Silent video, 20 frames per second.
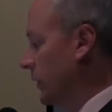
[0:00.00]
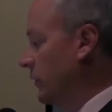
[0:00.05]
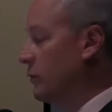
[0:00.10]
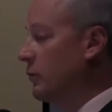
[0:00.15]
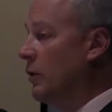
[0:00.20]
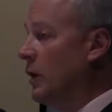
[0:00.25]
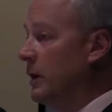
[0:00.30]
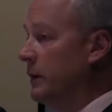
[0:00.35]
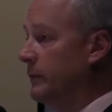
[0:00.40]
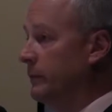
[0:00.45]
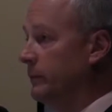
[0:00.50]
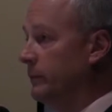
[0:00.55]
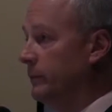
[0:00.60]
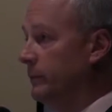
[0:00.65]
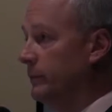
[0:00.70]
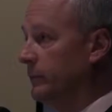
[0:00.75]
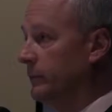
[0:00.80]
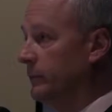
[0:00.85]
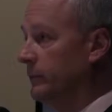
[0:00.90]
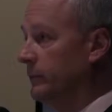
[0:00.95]
that's great.
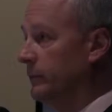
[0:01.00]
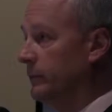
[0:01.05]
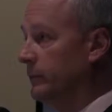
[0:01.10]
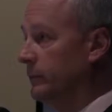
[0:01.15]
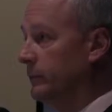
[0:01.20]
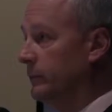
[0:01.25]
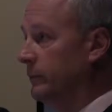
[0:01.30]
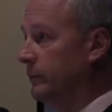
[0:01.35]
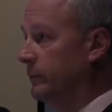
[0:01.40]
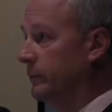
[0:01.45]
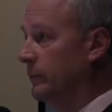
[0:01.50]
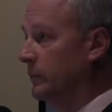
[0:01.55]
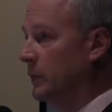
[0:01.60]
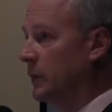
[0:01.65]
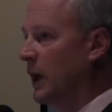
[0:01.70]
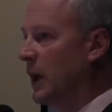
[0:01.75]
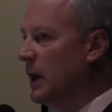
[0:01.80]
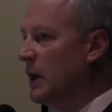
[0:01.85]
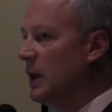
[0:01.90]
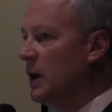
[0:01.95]

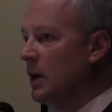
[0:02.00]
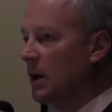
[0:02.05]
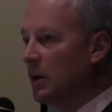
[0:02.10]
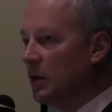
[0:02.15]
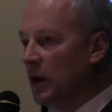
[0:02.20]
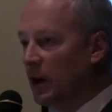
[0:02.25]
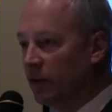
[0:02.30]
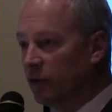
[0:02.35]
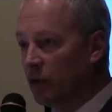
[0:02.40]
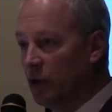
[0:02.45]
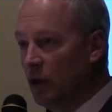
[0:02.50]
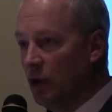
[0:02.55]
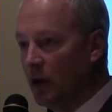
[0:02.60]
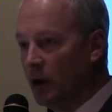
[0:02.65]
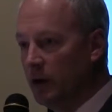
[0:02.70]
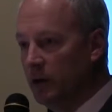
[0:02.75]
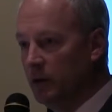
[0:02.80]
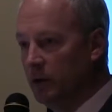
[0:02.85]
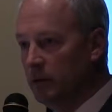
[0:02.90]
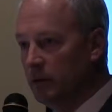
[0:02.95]
Okay? It's
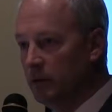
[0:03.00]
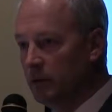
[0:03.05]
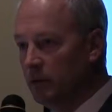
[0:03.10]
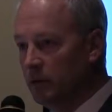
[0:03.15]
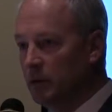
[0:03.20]
good.